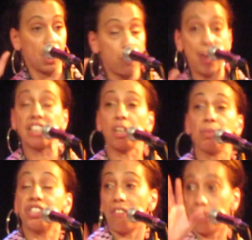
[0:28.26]
make them
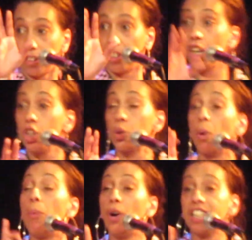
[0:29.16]
suffer to
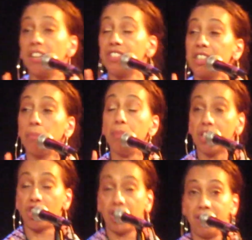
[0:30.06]
a point of
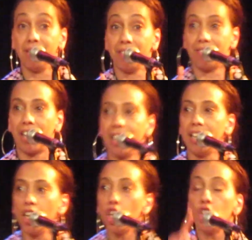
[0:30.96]
submission,
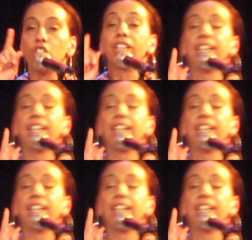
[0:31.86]
right? To